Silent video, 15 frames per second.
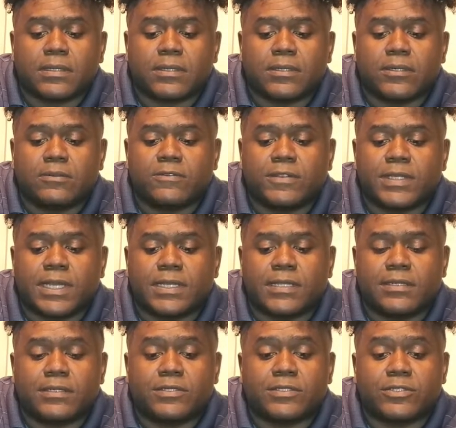Hopefully I
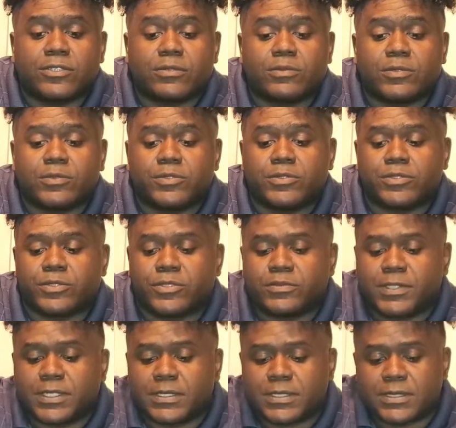didn't disturb the roots too
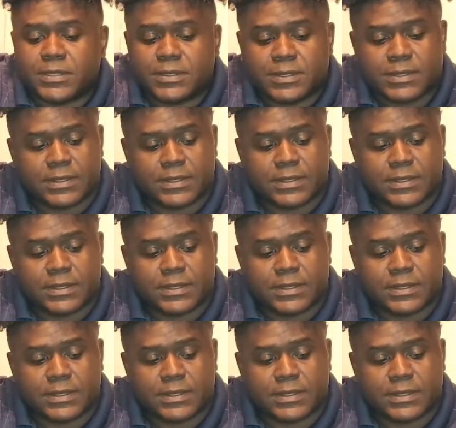much.